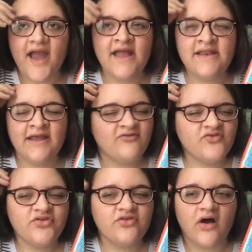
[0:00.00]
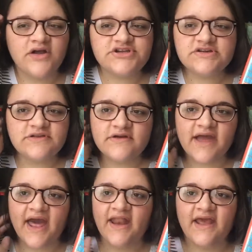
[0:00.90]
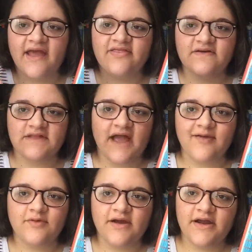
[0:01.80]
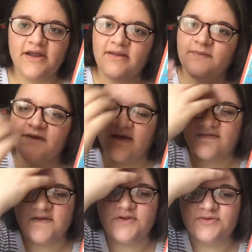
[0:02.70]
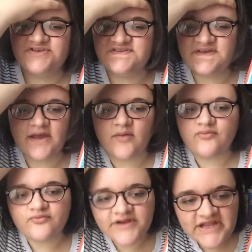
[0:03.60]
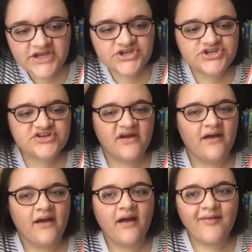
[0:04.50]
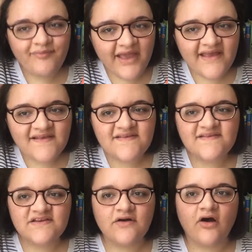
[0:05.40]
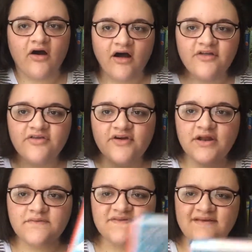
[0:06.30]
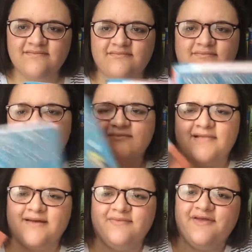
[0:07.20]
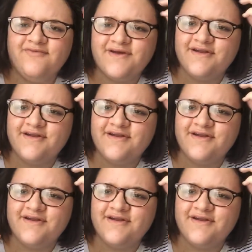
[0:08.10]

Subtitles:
I never thought to look at it at the library because I know she's like a British based author, and I was like, I'm never